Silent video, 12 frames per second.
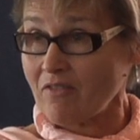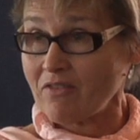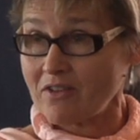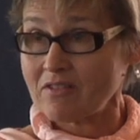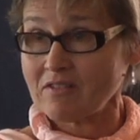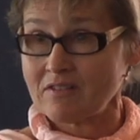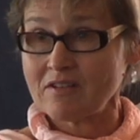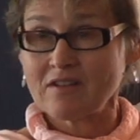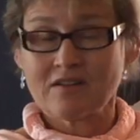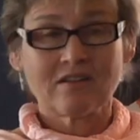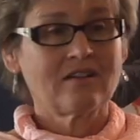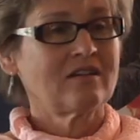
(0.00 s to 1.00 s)
often.
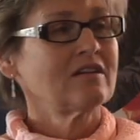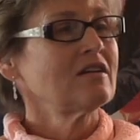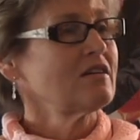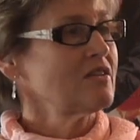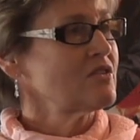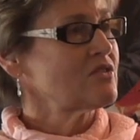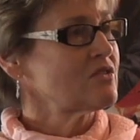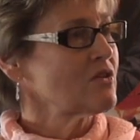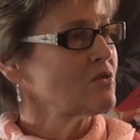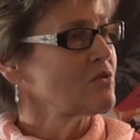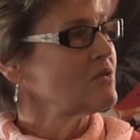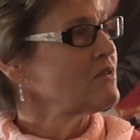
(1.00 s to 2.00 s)
Mm -hmm.
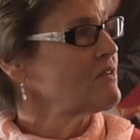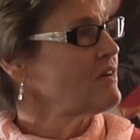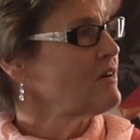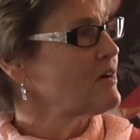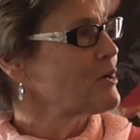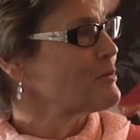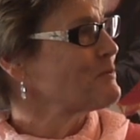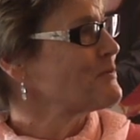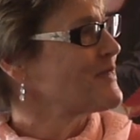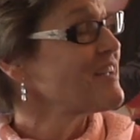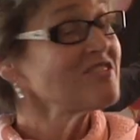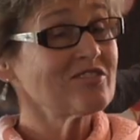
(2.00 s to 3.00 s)
So um,
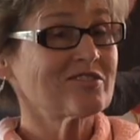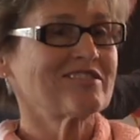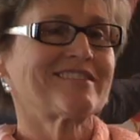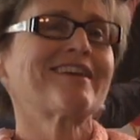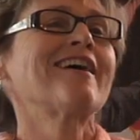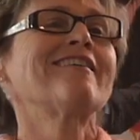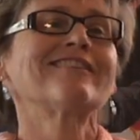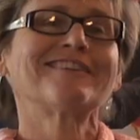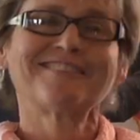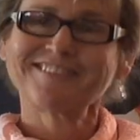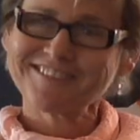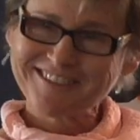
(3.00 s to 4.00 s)
that's your
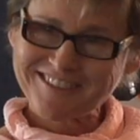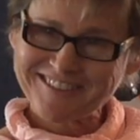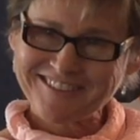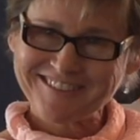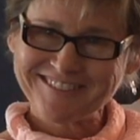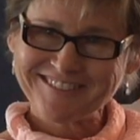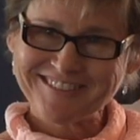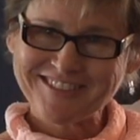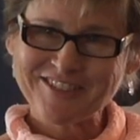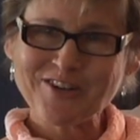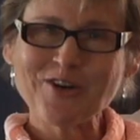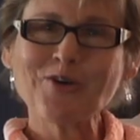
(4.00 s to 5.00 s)
challenge.
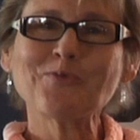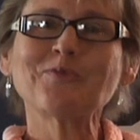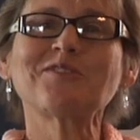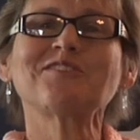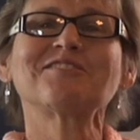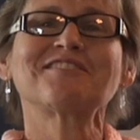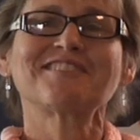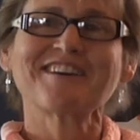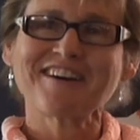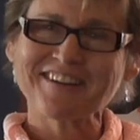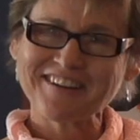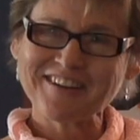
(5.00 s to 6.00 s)
Just go home with your
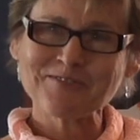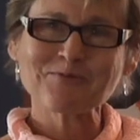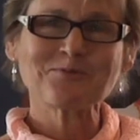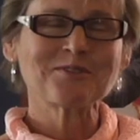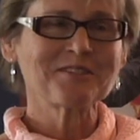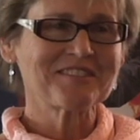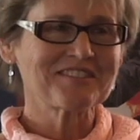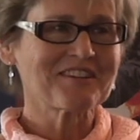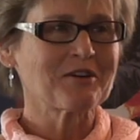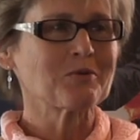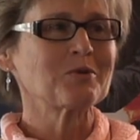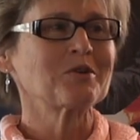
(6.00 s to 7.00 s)
deck and really
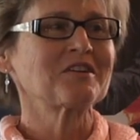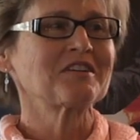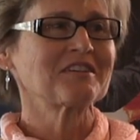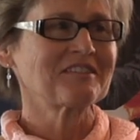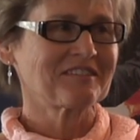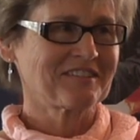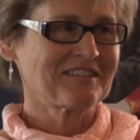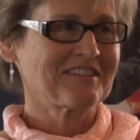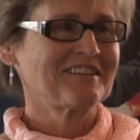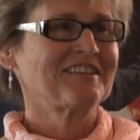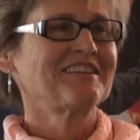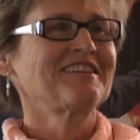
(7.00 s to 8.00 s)
start working,
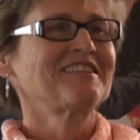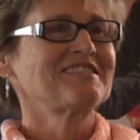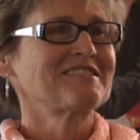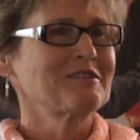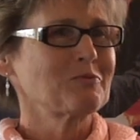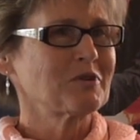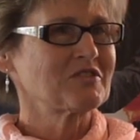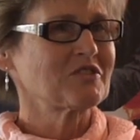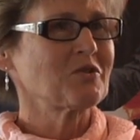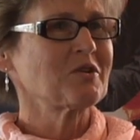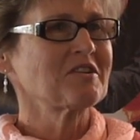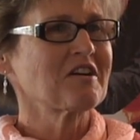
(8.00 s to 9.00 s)
seeing what's
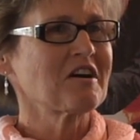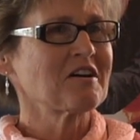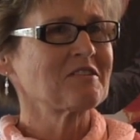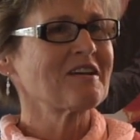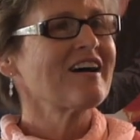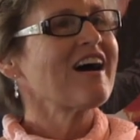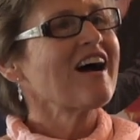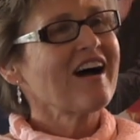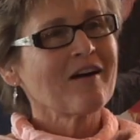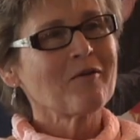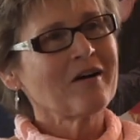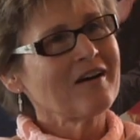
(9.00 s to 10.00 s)
going on.
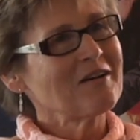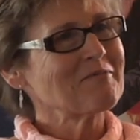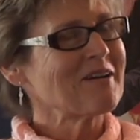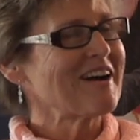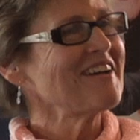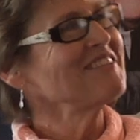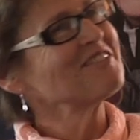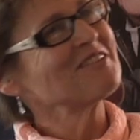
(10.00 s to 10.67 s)
Um, I